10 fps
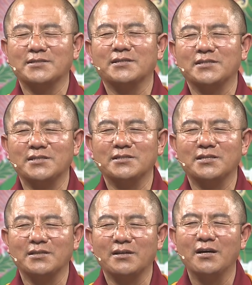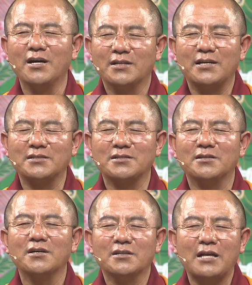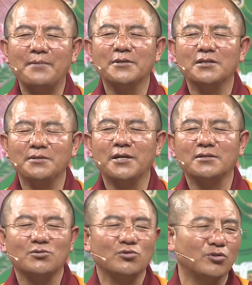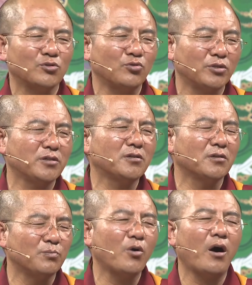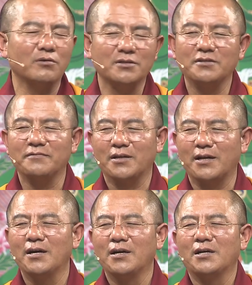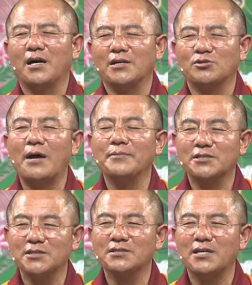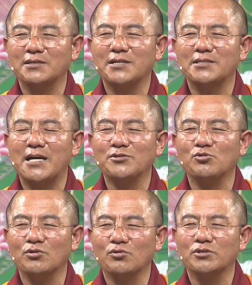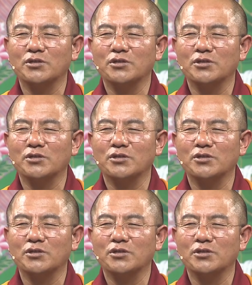Simultaneous school resided. It was very prosperous with Dharma propagation at that time.